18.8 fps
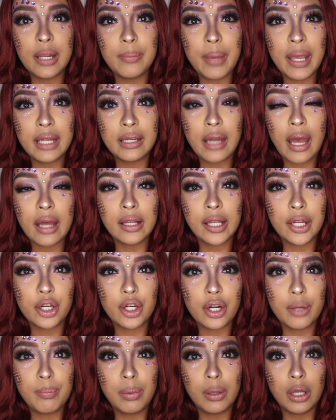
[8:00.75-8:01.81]
a baked
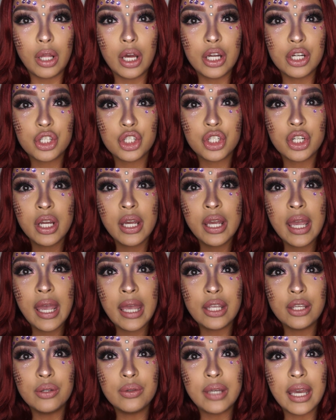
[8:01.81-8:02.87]
highlighter, blush,
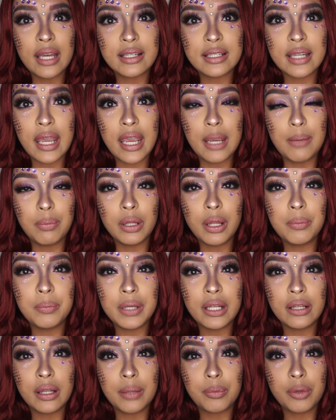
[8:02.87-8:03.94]
you get a
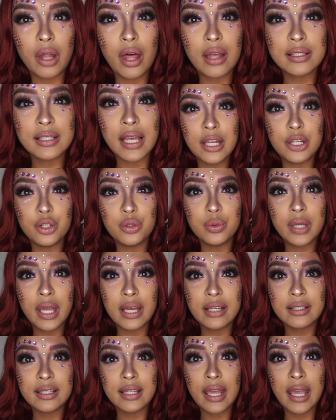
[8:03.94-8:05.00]
plumping lip gloss, and you
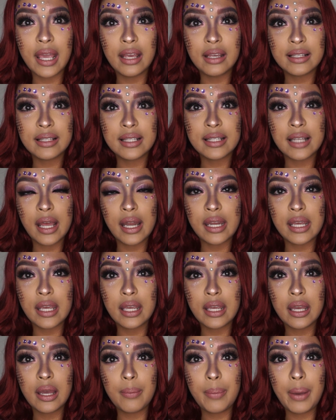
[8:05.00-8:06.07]
get a
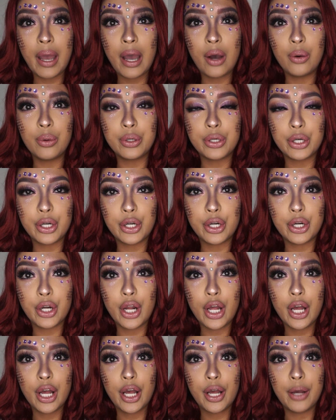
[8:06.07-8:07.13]
setting powder
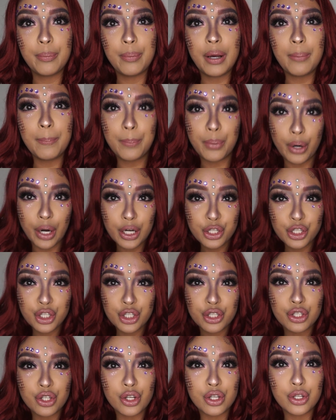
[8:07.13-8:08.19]

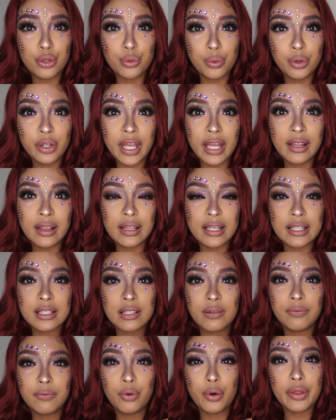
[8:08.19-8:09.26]
brush. So you will get this
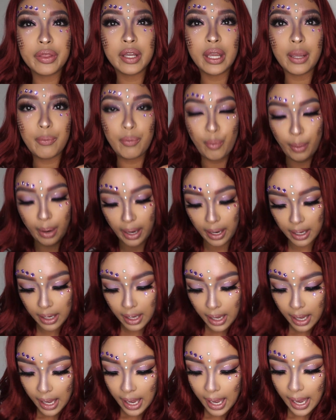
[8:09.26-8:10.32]
for the giveaway.
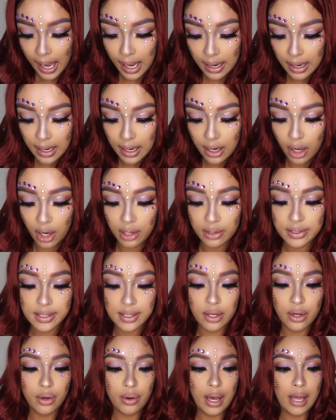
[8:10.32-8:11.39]
And then
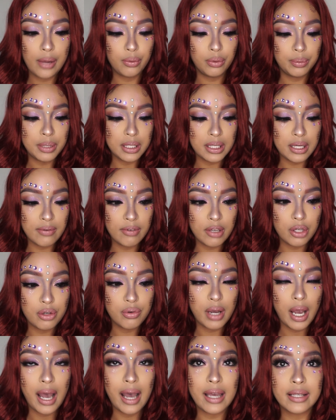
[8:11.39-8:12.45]
also I will be giving you
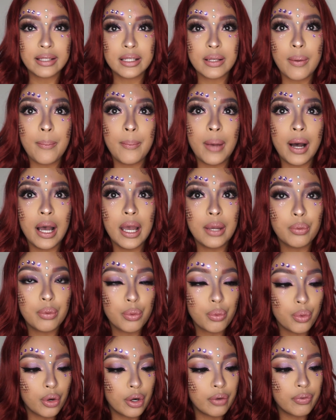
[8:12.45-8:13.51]
guys my
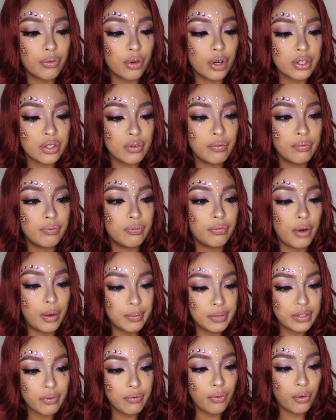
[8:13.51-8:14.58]
reward
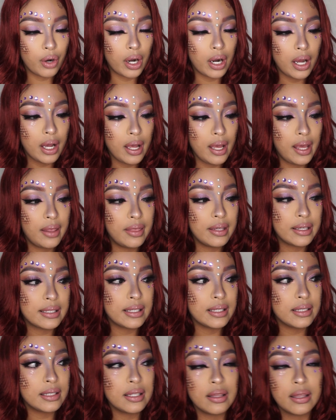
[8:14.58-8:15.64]
from Sephora, and this
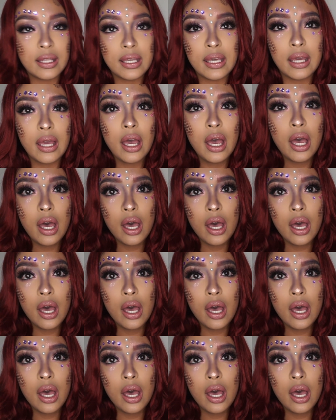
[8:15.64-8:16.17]
is the